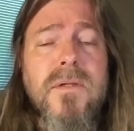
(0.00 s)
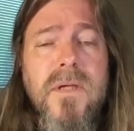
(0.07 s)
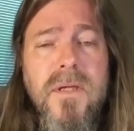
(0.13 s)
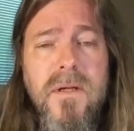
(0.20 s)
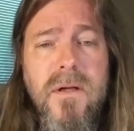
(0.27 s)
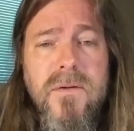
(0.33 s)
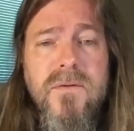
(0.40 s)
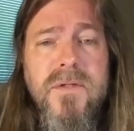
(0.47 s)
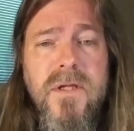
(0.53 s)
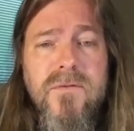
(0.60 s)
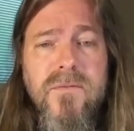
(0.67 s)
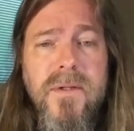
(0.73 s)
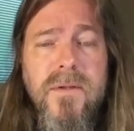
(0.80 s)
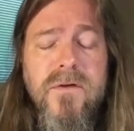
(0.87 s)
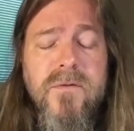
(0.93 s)
It understands
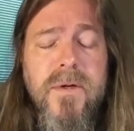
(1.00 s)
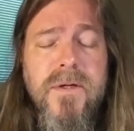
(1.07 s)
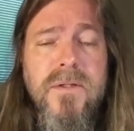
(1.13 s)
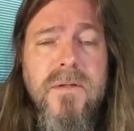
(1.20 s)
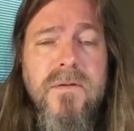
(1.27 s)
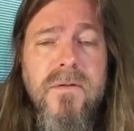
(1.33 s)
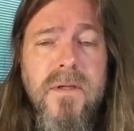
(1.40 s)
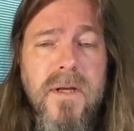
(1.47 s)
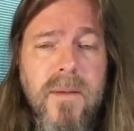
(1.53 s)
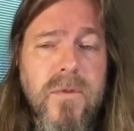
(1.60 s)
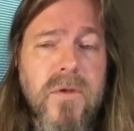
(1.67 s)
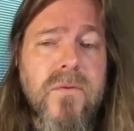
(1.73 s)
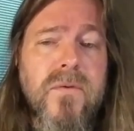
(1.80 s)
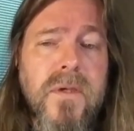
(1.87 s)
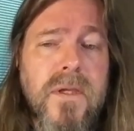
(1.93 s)
regular expressions, and I'm
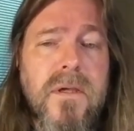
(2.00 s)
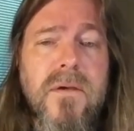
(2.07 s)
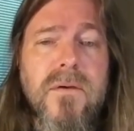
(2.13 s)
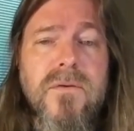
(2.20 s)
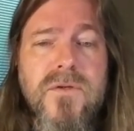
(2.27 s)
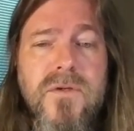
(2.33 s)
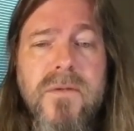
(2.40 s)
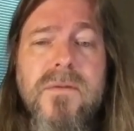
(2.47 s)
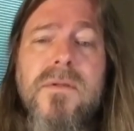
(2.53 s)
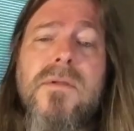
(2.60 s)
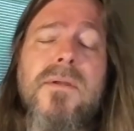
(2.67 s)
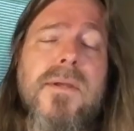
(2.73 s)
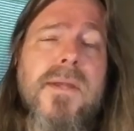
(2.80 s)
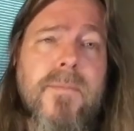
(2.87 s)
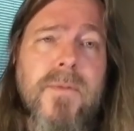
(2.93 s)
using it here
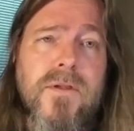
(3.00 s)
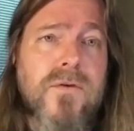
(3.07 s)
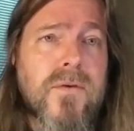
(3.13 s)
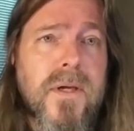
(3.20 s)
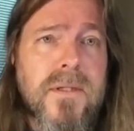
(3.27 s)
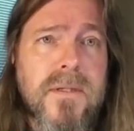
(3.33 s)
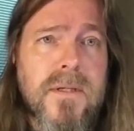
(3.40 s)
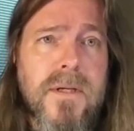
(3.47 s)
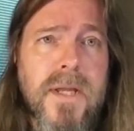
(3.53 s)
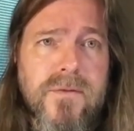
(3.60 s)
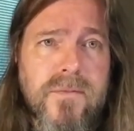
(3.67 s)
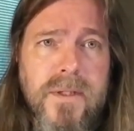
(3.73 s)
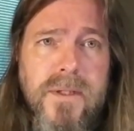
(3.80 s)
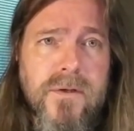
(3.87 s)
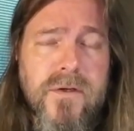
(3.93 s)
just to demonstrate that it
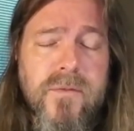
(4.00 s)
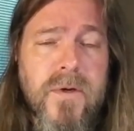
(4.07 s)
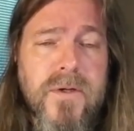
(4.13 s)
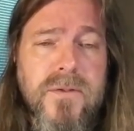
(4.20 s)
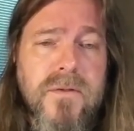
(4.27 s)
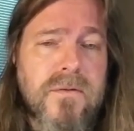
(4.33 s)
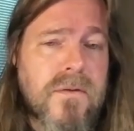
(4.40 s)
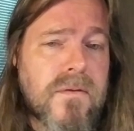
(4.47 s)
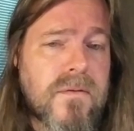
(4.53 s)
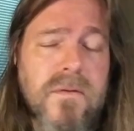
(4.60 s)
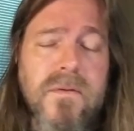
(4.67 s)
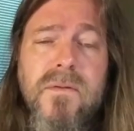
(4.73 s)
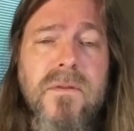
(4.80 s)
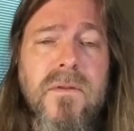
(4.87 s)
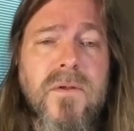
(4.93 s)
has regular expressions. This
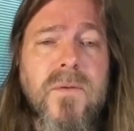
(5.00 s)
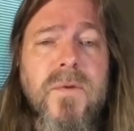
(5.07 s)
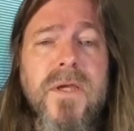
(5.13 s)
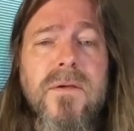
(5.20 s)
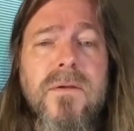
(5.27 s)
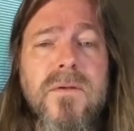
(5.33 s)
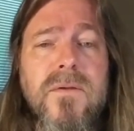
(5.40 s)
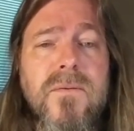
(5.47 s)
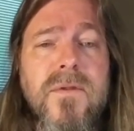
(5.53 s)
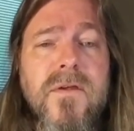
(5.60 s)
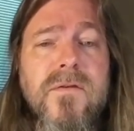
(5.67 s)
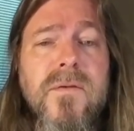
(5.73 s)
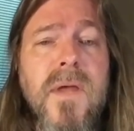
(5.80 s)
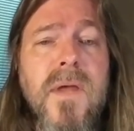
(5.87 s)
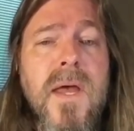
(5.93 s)
isn't the only way you could do this.